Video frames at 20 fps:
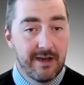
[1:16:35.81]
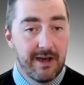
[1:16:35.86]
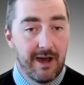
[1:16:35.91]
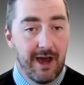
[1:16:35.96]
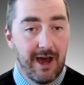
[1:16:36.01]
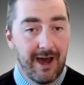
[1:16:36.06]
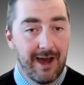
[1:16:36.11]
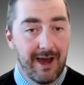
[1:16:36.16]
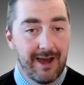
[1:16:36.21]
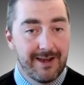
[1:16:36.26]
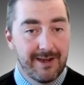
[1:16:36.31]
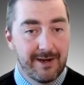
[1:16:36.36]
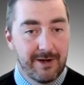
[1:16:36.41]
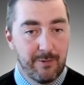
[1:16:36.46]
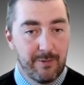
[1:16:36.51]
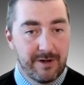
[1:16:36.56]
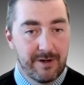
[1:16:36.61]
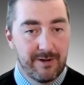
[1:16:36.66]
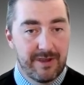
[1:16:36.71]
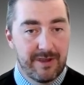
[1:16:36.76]

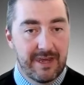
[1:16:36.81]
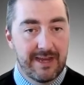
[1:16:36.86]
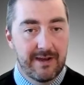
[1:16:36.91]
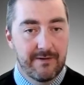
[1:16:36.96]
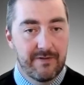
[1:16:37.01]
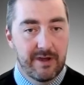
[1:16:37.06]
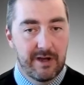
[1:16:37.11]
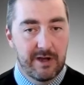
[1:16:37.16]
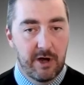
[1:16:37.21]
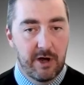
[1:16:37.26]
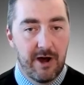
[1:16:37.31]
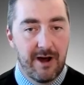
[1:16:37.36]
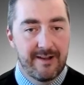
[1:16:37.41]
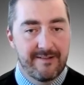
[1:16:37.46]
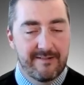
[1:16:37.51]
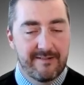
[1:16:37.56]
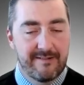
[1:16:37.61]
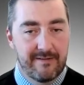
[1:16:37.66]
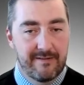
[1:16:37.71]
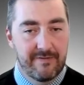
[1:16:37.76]
When you think of the
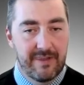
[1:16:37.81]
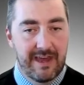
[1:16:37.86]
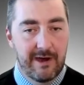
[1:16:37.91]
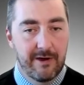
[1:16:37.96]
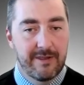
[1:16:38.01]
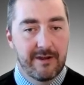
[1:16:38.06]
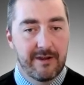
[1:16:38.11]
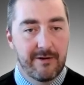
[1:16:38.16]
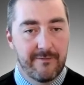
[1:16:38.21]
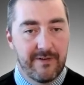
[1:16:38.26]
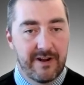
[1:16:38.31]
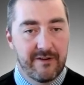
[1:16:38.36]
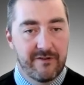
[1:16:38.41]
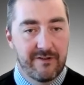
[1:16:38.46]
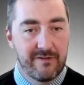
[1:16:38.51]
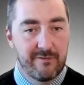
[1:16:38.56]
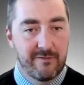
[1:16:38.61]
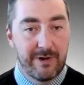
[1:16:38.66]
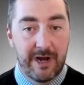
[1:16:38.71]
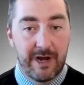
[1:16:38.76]
costs of the health
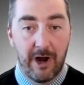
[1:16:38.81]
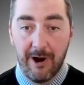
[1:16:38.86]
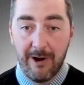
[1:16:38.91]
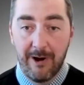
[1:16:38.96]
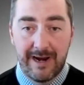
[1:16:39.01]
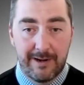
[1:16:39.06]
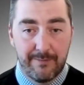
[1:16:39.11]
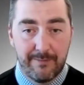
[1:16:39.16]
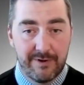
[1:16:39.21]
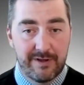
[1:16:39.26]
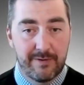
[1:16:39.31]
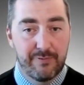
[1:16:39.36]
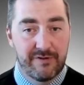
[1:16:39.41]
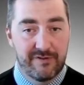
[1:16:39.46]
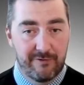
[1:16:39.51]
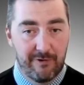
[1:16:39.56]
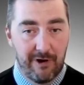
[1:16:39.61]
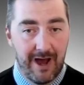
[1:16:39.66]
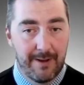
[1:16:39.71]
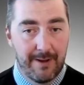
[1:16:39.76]
interventions we are able to
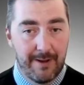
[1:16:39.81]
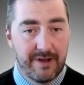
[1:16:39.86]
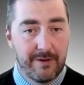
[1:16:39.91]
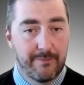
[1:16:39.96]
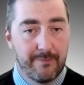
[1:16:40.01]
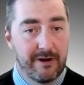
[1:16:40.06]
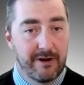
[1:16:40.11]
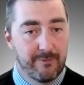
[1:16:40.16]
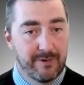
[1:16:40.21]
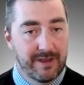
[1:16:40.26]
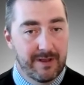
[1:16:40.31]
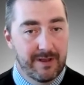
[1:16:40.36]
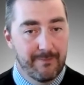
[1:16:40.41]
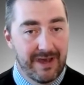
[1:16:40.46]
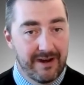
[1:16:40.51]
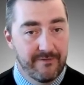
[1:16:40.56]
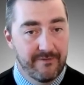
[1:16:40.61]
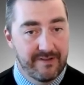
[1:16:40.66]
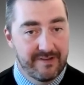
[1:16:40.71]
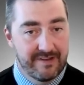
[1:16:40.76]
prescribe compared with the
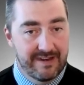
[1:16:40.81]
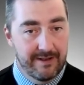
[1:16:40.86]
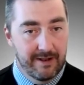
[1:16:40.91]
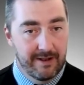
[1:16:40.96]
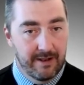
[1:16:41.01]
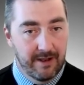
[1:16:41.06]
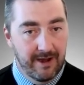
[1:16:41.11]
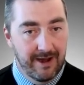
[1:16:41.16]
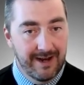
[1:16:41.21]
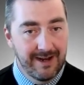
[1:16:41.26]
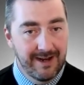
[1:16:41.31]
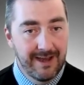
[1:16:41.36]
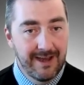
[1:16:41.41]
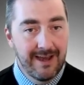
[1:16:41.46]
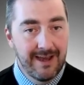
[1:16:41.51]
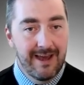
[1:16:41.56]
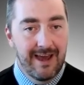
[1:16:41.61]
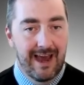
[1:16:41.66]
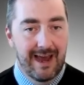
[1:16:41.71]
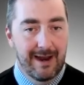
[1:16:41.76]
benefits down the line,
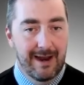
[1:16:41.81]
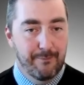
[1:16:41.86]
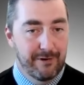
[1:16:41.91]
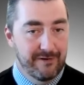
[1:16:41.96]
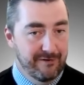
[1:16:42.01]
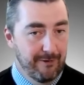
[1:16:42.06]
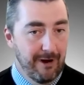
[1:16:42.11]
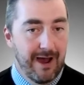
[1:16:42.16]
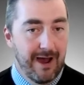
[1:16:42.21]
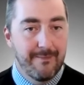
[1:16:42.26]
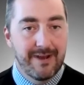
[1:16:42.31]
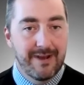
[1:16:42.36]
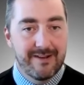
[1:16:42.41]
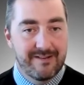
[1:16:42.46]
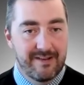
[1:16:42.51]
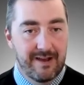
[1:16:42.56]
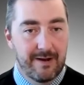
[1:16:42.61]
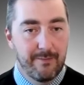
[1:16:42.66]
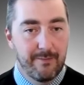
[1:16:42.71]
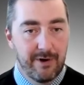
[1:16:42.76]
and prescribing
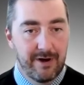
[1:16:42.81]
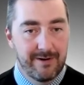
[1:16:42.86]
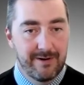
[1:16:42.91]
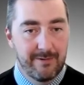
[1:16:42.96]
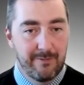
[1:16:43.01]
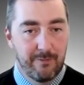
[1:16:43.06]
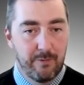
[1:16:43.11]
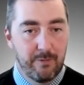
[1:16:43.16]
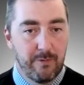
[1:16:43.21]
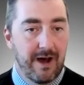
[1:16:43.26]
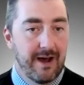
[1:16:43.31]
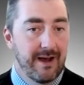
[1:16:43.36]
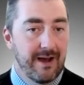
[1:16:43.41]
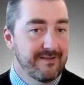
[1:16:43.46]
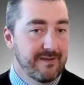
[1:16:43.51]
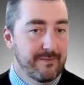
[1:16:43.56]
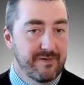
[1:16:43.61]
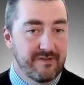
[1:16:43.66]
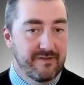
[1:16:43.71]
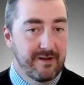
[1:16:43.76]
someone
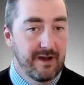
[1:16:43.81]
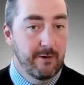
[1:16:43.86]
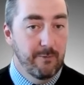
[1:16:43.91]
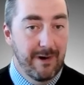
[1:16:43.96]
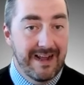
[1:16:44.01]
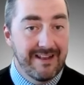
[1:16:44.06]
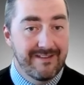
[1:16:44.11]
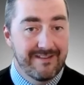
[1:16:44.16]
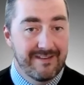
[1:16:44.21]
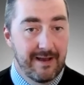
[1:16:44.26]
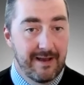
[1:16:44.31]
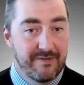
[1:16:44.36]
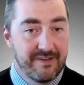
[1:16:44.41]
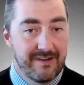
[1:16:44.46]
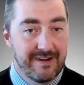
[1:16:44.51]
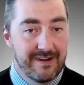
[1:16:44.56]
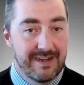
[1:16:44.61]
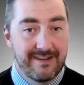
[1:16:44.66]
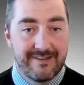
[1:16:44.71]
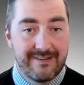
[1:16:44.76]
a rent
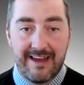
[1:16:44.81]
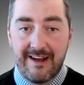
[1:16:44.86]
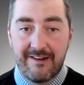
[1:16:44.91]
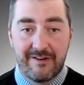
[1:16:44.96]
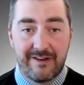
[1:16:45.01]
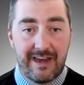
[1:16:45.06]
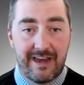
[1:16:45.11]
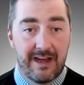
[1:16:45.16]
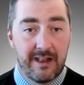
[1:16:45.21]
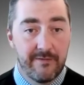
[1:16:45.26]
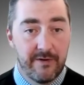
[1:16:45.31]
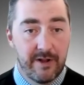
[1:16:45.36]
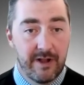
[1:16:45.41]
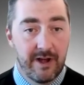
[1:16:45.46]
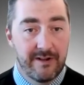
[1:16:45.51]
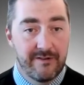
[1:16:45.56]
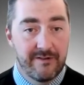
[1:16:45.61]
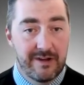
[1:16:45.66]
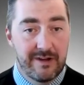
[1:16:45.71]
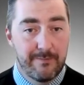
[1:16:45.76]
subsidy is actually a hell of a
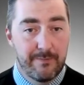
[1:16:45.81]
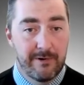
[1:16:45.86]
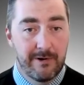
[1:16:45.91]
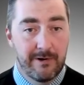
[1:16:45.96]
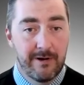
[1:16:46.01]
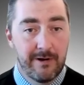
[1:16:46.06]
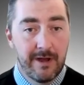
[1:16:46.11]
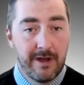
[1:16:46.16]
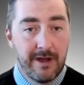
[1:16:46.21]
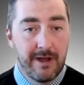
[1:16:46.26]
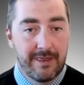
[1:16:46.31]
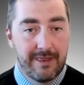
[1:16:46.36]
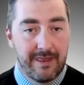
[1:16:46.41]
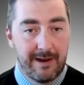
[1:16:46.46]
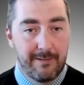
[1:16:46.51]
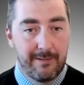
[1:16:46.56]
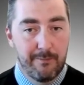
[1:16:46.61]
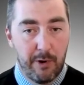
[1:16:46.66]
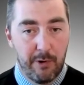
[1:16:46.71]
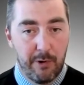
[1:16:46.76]
lot cheaper
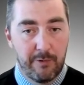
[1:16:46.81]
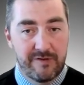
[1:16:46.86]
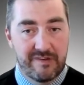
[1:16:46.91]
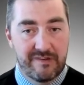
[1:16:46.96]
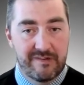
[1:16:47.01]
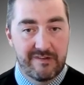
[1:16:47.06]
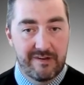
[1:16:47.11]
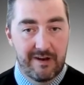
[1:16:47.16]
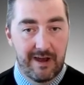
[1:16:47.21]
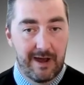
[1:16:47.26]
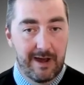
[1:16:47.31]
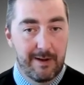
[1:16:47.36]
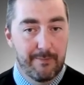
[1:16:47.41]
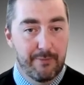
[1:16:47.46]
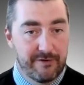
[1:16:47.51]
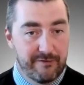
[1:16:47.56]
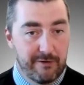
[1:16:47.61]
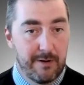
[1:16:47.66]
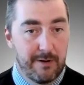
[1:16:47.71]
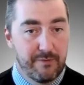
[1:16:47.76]
than most
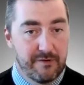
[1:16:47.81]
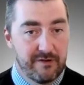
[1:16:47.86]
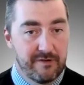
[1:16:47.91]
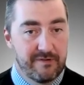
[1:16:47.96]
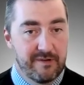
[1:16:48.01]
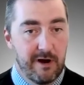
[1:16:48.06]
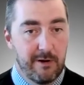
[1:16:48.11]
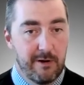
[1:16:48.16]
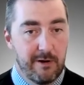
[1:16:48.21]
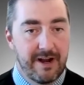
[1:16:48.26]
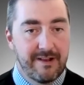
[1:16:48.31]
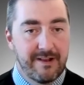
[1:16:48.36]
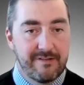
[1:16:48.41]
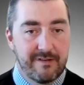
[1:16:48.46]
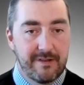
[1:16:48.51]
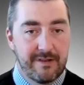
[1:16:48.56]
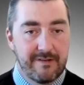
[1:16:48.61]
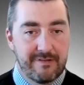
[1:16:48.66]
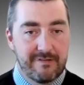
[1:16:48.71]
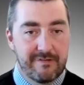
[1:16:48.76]
prescriptions are, right?
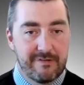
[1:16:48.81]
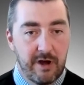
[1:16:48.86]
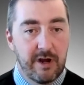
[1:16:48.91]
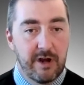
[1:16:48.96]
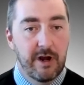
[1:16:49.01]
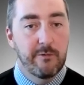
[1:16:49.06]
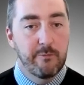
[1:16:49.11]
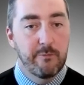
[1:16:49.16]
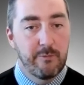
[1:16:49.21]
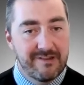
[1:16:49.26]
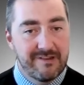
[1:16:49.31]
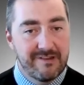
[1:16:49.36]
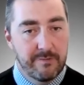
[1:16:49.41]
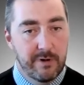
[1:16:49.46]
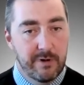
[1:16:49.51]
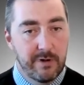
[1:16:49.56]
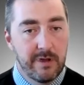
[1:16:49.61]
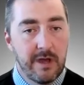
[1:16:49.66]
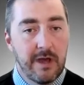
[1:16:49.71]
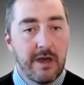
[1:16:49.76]
So this is not
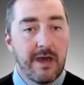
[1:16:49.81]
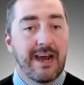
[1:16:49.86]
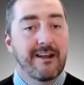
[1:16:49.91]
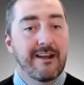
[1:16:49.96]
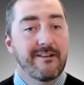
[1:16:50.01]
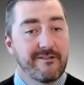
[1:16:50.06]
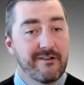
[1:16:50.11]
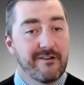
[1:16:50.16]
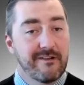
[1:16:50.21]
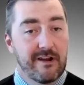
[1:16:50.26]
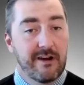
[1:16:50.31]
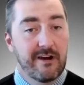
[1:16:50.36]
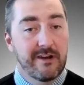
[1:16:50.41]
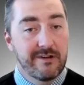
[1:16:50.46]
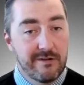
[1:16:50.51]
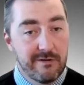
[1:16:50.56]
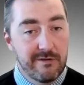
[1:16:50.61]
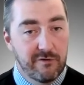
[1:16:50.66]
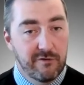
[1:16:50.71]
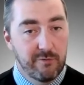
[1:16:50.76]
unreasonable. It's just
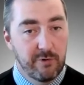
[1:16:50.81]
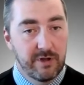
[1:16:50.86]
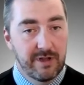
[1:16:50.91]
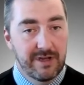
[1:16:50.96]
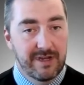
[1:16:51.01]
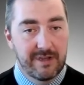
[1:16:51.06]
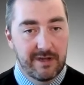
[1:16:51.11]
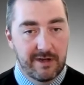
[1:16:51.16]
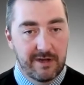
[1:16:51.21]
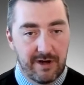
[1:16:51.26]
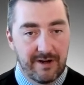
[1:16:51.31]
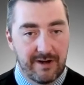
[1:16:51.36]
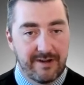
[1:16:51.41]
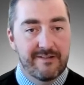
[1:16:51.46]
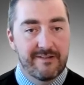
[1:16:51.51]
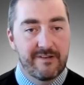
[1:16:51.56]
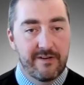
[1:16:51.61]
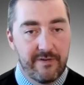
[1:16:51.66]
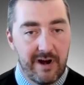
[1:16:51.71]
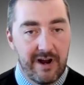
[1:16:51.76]
unusual in the
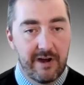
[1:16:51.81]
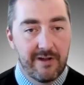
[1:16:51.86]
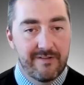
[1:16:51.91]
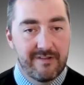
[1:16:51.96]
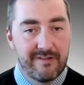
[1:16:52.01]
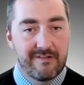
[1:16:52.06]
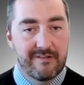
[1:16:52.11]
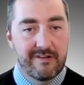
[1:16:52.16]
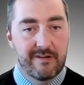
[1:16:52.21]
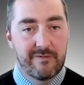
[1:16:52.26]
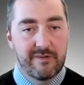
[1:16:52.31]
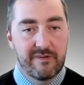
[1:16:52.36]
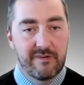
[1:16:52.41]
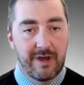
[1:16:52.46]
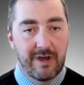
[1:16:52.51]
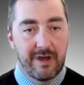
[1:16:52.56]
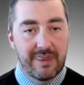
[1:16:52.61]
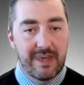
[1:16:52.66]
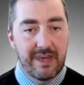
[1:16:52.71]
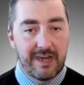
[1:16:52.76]
context of our health system. So
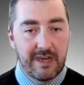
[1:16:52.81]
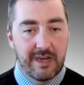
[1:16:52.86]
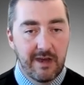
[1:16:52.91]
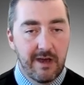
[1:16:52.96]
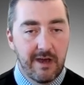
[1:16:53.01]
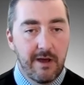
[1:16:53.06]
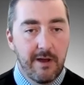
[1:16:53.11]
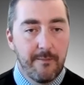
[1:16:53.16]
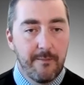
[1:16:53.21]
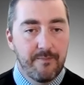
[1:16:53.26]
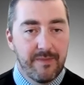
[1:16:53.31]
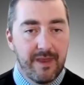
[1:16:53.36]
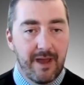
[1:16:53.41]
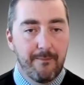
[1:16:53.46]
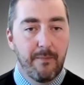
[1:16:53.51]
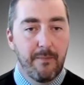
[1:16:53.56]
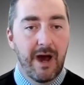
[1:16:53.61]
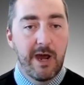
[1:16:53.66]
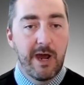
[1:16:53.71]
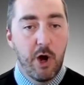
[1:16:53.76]
I think
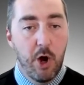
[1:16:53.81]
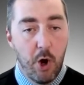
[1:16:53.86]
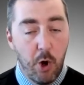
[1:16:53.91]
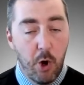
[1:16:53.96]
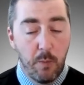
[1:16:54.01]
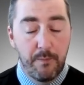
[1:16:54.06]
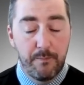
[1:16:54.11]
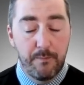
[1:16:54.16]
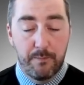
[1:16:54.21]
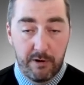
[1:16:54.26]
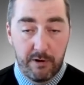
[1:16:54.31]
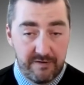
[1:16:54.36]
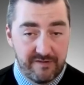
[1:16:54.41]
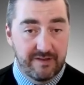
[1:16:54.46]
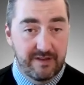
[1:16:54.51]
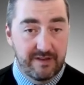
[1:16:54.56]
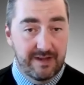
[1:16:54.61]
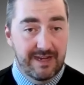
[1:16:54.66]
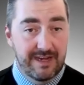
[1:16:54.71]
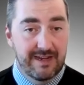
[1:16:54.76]
my hope
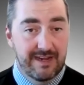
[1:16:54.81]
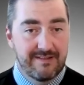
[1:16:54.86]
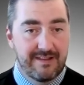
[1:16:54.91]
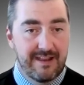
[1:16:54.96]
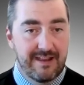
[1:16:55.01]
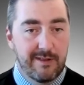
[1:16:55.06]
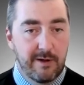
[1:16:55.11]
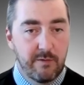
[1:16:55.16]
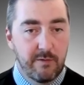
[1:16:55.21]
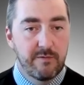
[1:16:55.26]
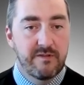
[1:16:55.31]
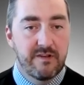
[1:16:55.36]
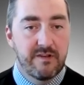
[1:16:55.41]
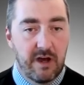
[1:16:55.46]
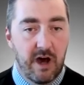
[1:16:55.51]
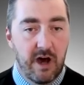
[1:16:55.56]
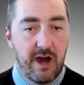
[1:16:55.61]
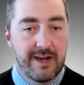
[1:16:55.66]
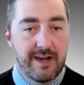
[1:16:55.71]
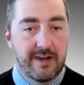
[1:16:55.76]
personally is that those
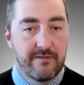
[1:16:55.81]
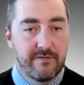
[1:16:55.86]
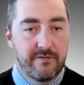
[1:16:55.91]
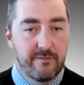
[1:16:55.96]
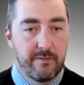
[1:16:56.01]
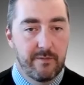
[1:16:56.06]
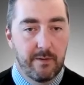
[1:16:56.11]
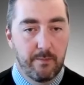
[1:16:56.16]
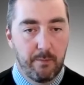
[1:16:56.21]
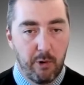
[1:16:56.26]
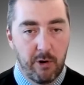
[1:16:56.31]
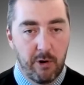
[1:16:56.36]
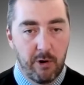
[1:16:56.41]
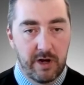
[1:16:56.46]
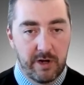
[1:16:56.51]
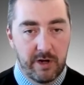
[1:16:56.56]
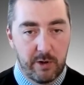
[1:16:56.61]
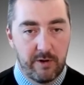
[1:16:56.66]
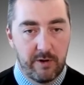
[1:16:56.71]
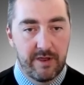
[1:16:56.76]
kind of more
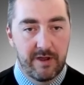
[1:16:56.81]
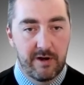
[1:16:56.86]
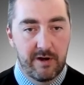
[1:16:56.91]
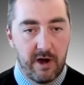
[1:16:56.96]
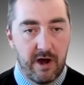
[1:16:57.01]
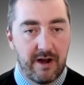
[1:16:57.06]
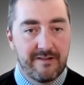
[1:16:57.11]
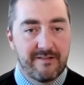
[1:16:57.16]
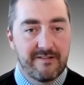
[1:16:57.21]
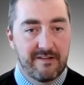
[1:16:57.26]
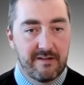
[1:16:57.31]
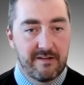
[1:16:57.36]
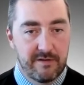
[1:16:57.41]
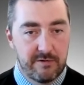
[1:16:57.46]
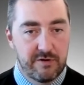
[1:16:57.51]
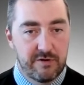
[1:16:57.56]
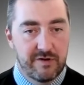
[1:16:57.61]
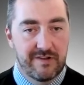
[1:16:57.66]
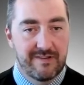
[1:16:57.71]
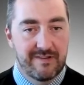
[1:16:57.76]
unorthodox
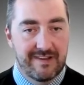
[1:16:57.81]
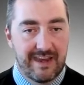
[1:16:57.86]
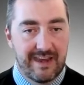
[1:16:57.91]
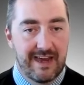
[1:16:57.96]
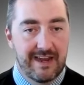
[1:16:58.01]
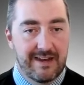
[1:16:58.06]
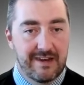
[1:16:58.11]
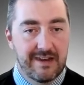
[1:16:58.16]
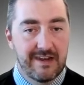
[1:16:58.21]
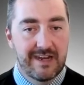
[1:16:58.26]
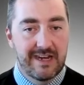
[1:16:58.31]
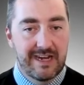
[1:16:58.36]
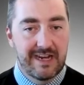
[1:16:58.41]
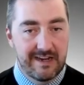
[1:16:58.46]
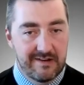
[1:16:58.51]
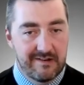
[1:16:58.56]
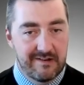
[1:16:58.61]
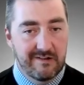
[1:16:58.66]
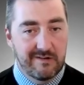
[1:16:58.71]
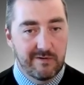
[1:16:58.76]
solutions get
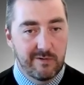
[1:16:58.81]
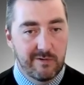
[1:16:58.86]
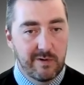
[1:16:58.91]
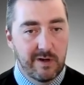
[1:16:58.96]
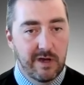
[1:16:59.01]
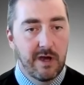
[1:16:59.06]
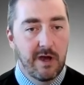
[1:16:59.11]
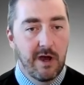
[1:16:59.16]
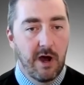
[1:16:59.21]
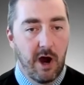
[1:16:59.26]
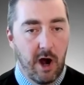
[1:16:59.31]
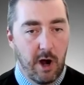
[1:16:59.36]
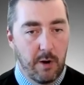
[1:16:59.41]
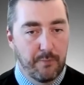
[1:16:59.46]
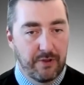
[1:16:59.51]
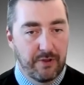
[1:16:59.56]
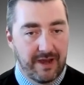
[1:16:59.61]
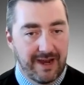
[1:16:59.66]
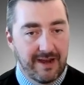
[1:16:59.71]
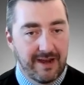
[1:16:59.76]
into our
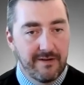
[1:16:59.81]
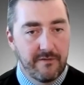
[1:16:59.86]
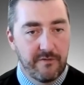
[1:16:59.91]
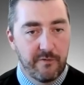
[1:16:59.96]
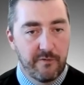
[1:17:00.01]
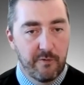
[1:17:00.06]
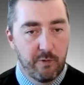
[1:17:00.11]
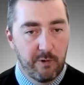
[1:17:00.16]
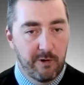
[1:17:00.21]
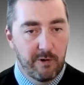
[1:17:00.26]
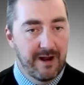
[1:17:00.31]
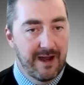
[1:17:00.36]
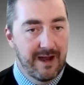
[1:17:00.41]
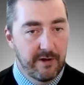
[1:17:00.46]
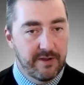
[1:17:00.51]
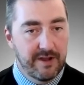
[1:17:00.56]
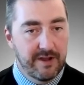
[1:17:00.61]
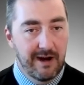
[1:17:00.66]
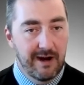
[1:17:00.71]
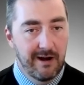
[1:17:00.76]
plan for
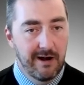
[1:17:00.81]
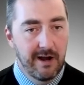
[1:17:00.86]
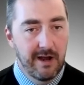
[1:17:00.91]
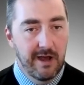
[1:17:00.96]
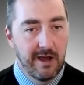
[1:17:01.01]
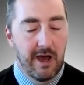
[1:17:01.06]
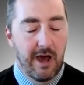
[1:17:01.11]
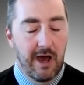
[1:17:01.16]
healthcare.